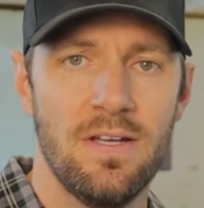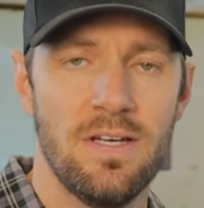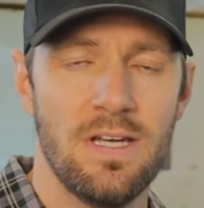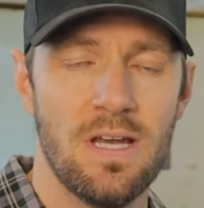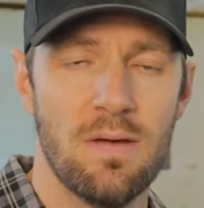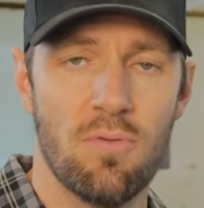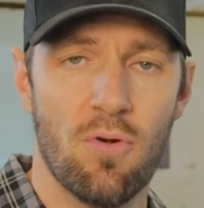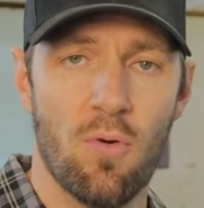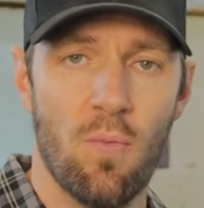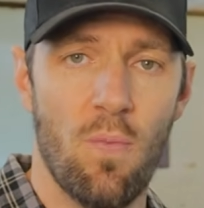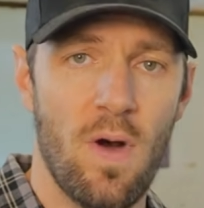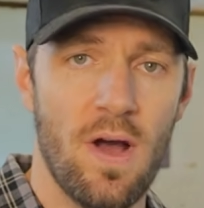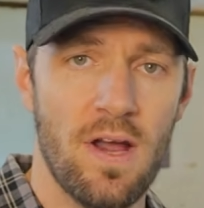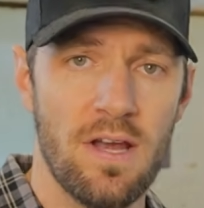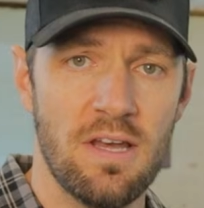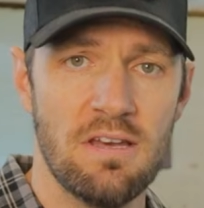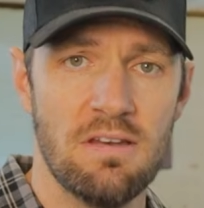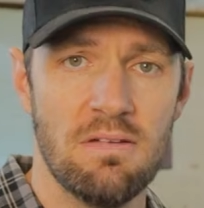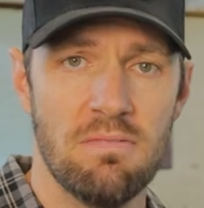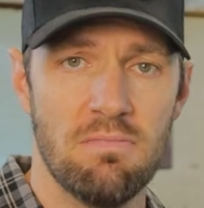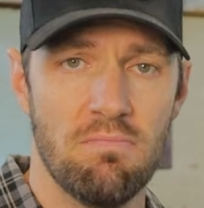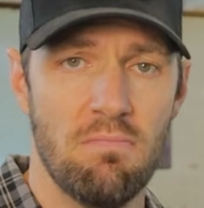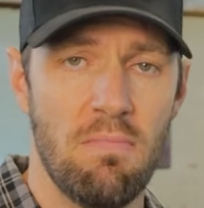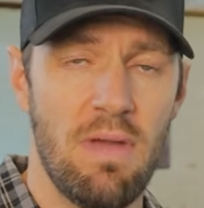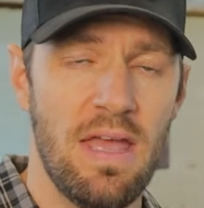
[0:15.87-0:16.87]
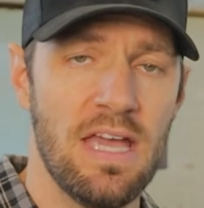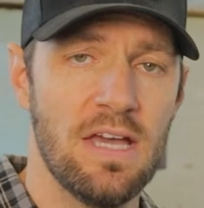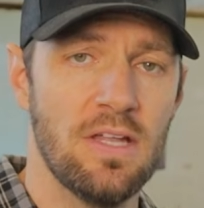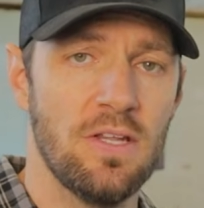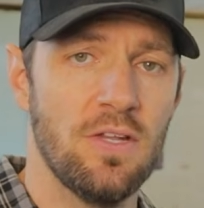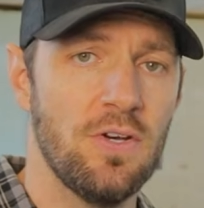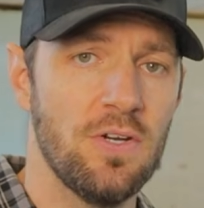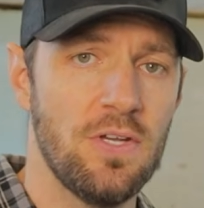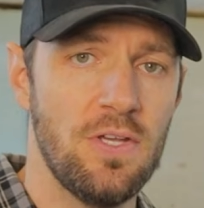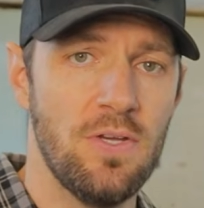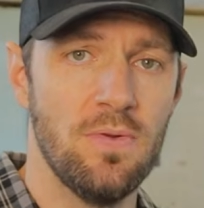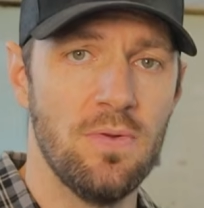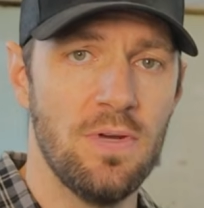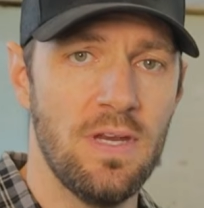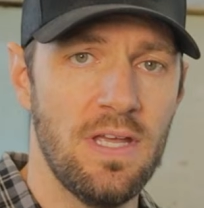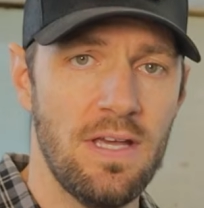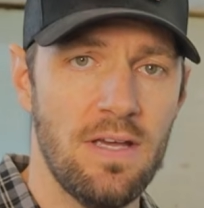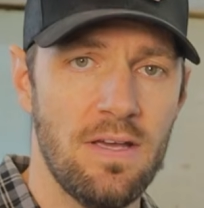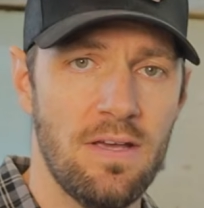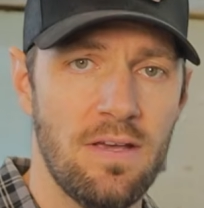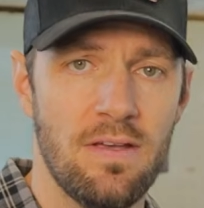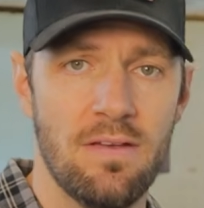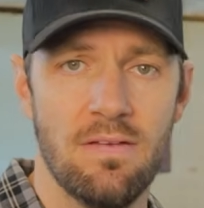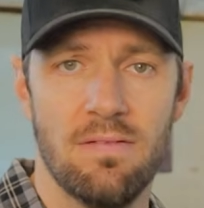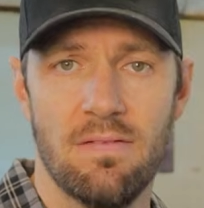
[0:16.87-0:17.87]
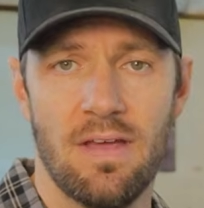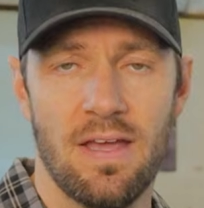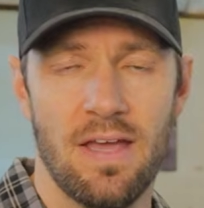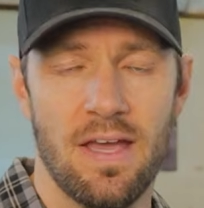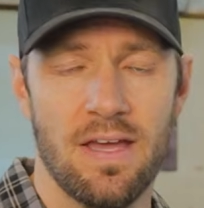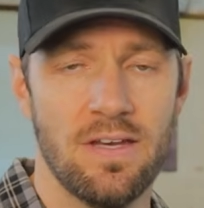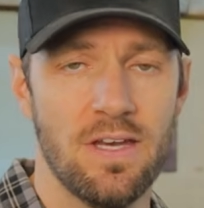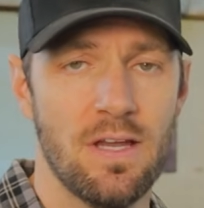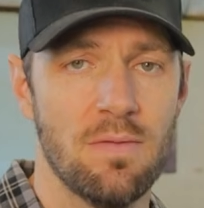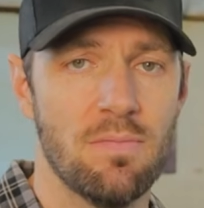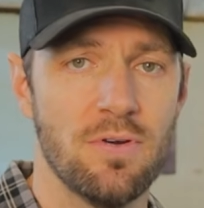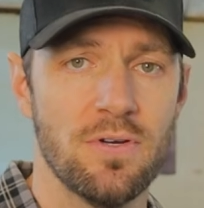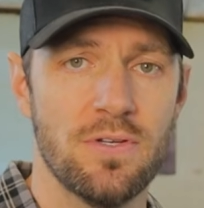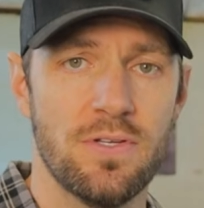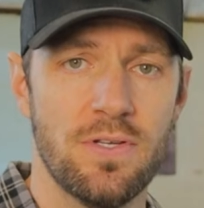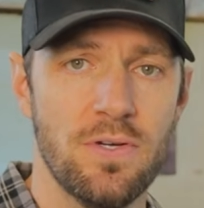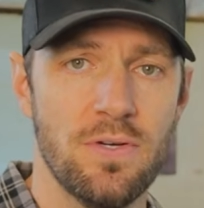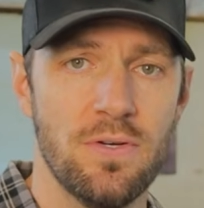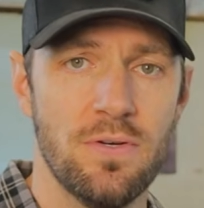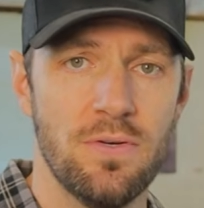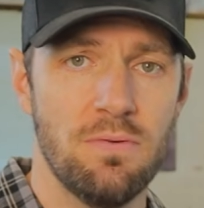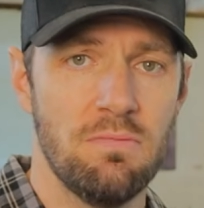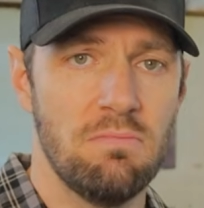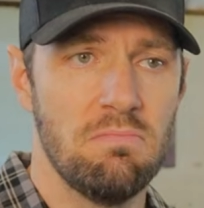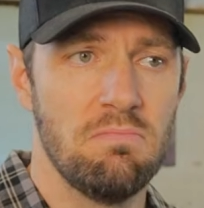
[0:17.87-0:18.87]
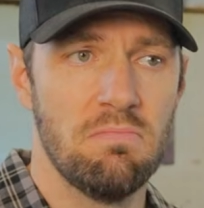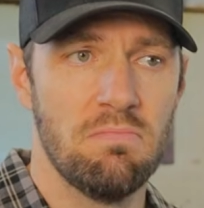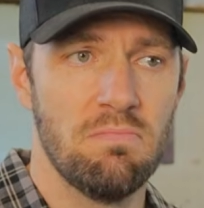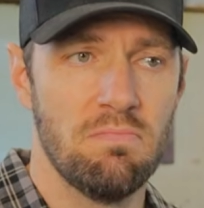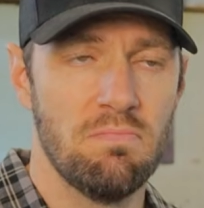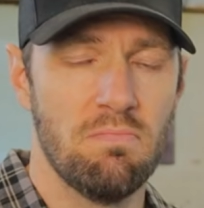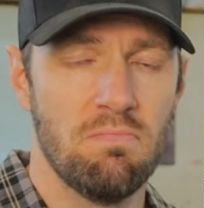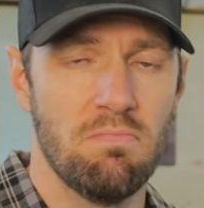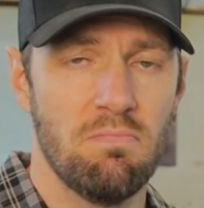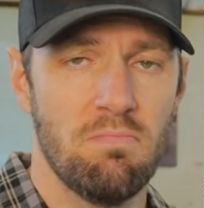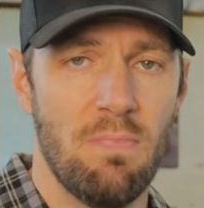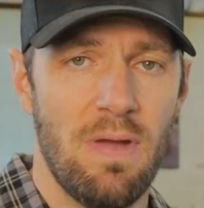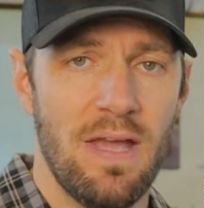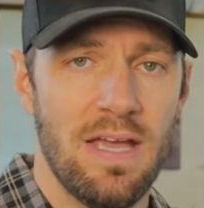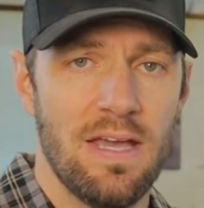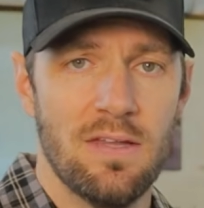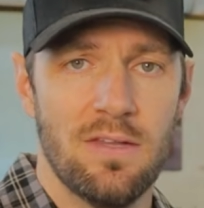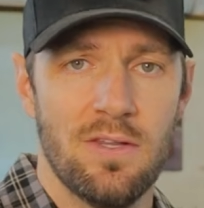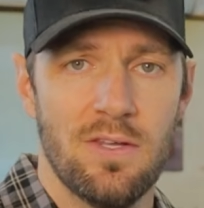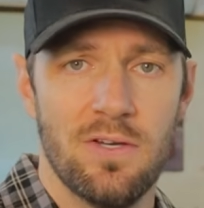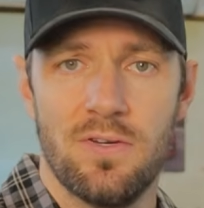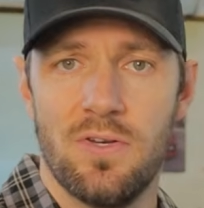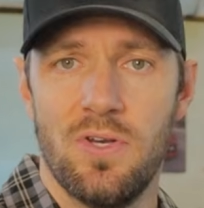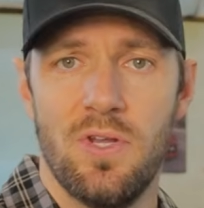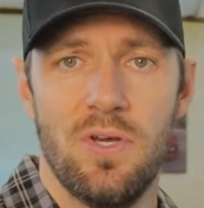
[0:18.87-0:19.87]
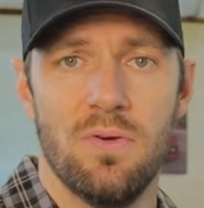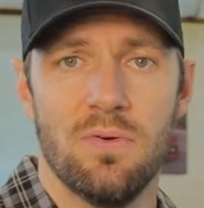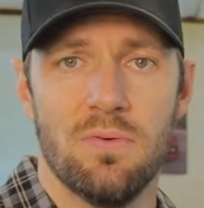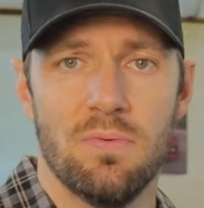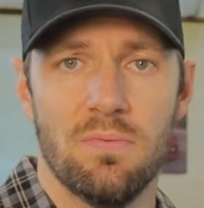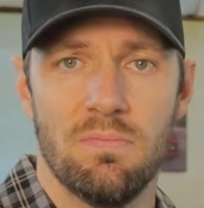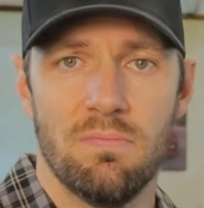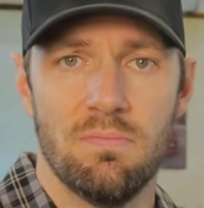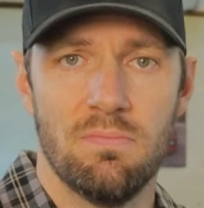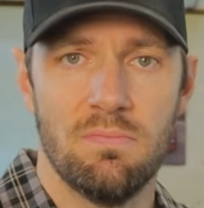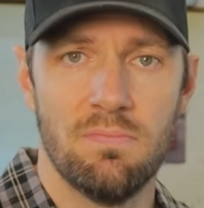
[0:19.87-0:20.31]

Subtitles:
Number one, make it look unique, and number two, make it look new.